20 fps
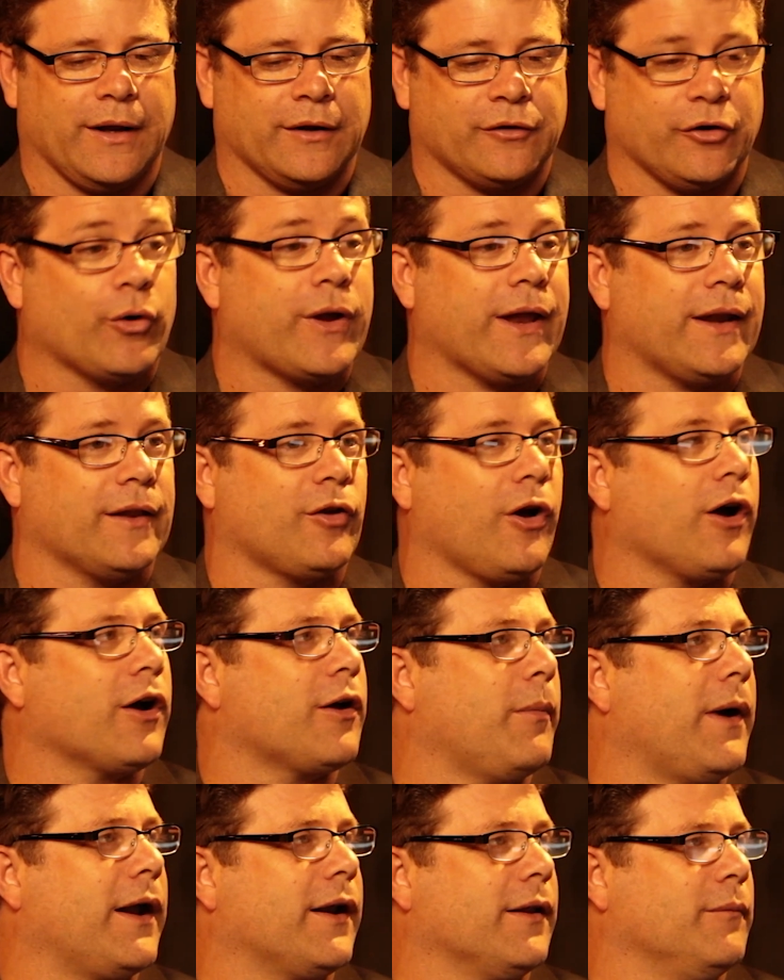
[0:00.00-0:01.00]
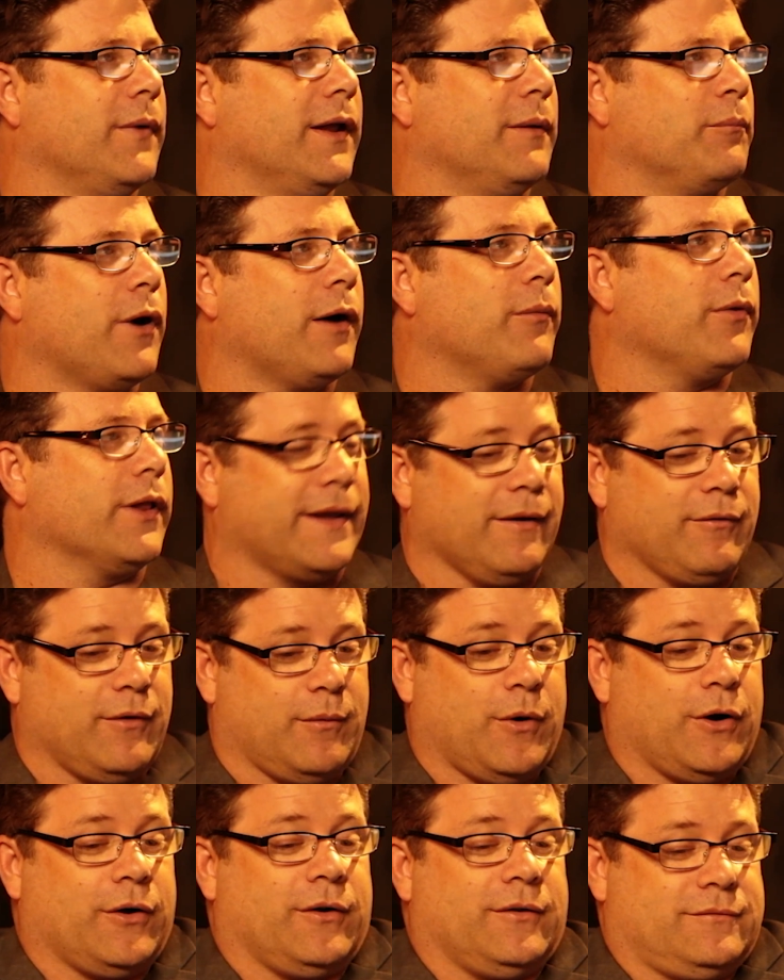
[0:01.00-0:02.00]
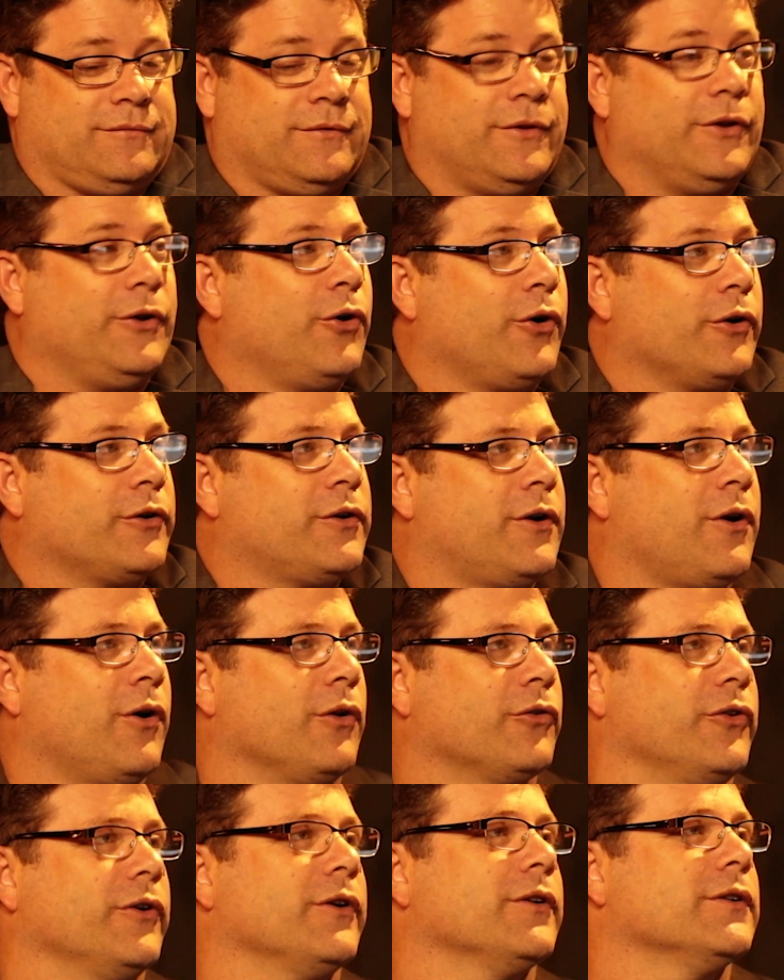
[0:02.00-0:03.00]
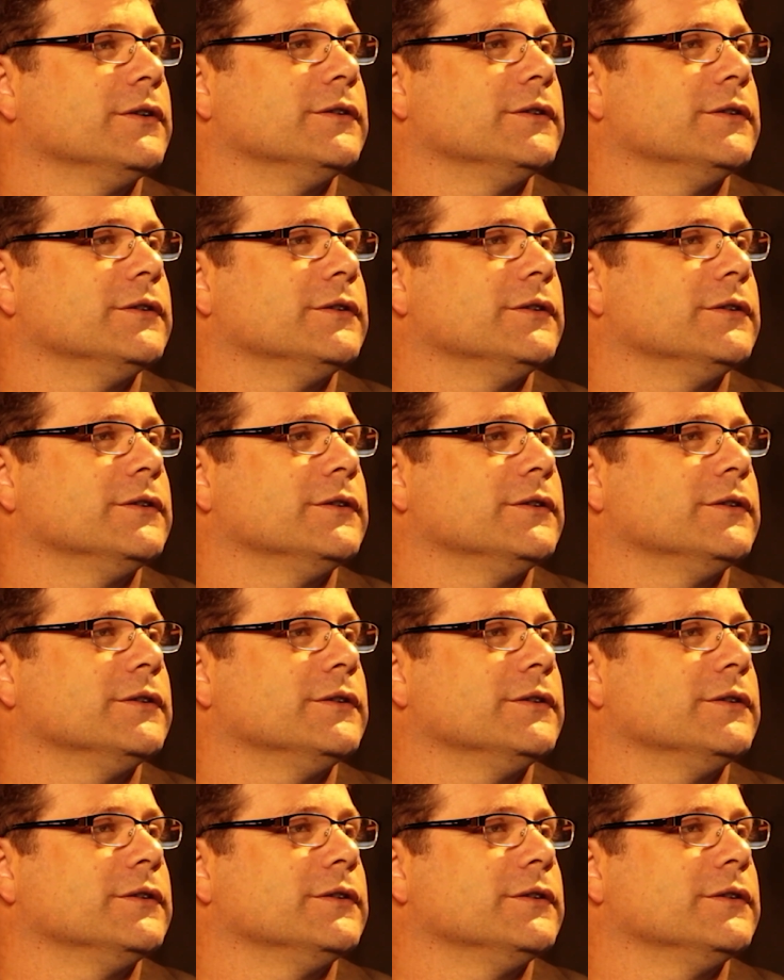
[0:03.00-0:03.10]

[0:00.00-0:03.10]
it's okay to talk about in public, even among the nerd culture?